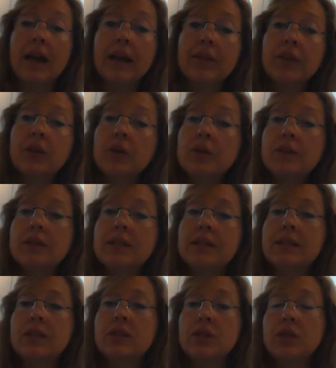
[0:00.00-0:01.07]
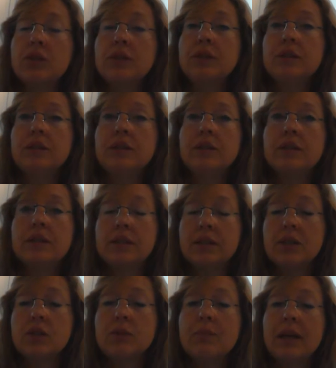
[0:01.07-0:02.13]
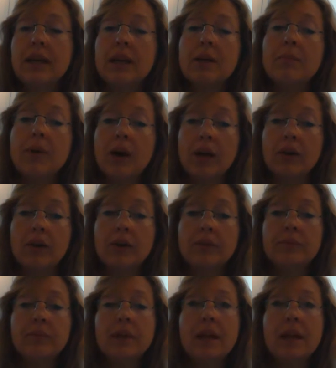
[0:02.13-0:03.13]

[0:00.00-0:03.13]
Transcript: Ethical Decision-Making Model.